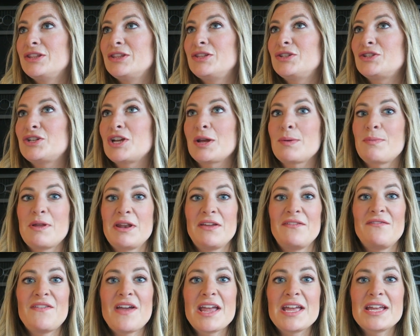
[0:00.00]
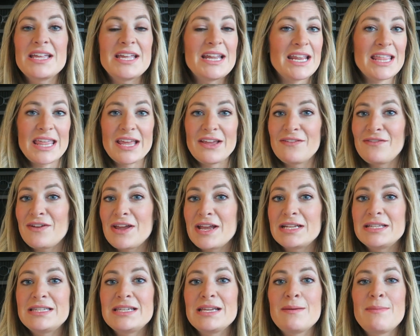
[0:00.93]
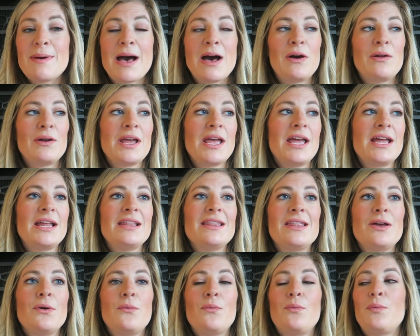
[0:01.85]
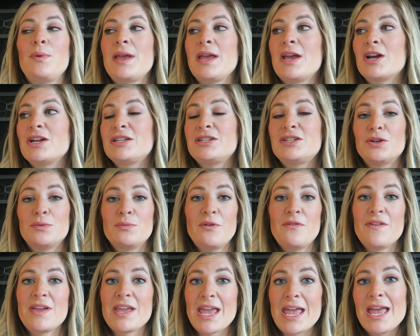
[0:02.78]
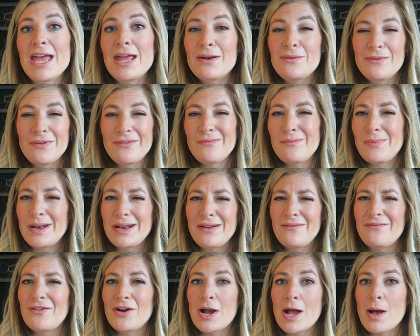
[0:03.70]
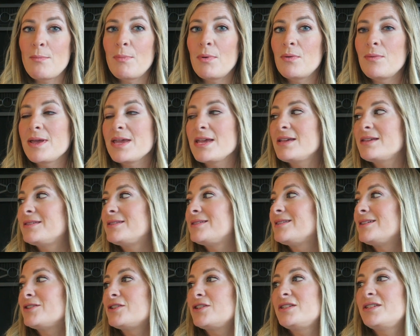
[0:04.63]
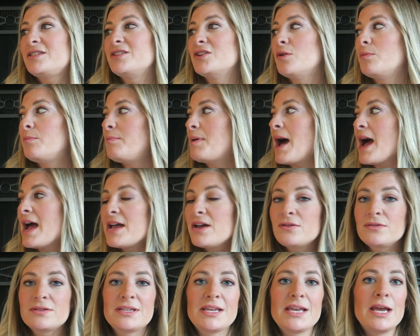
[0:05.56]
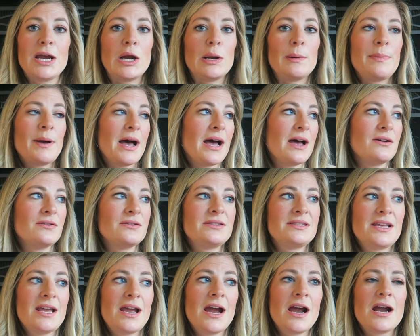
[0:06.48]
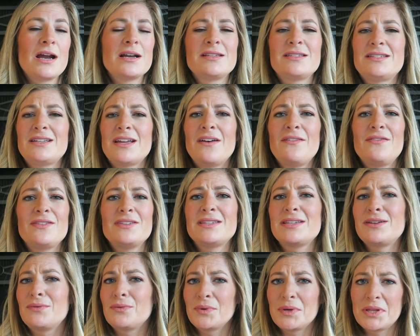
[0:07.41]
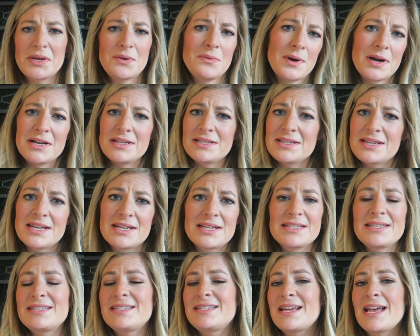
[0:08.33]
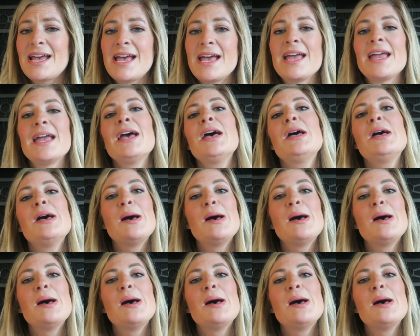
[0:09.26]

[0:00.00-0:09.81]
There's not gonna be any anything fancy about it. We are still moving in. We've been in for a couple weeks. There's still piles here, piles there. Stuff isn't really where it's gonna stay.